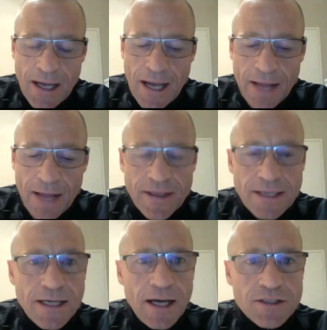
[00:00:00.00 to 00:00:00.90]
And
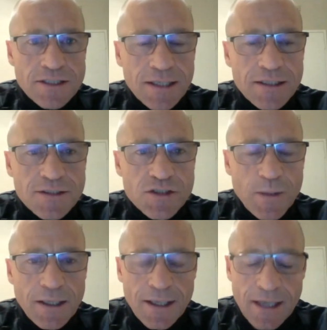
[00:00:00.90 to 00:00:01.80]
then our second
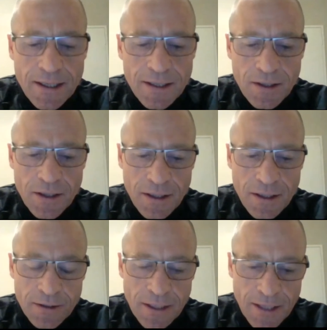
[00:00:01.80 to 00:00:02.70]

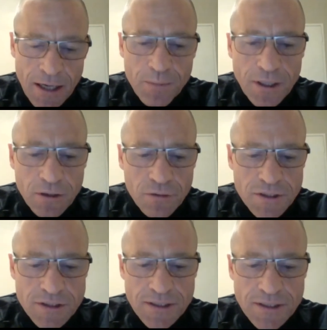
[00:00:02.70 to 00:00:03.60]
speaker accompanying
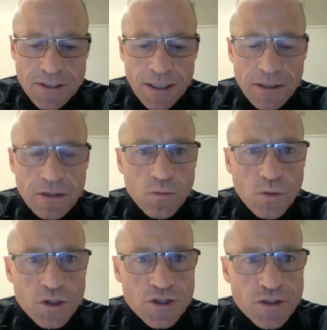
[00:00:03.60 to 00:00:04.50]
Chris is Duncan
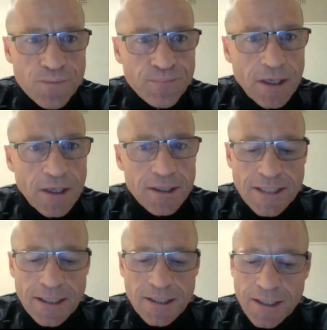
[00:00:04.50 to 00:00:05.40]
Woods.
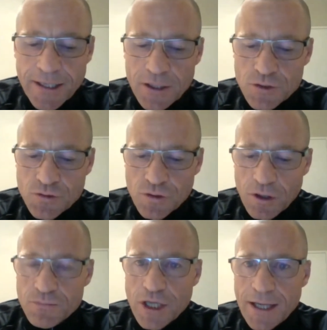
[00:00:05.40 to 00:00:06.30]
Duncan hails
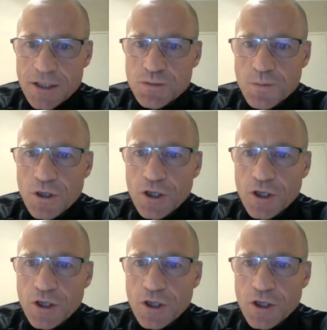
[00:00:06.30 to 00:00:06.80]
from Johannesburg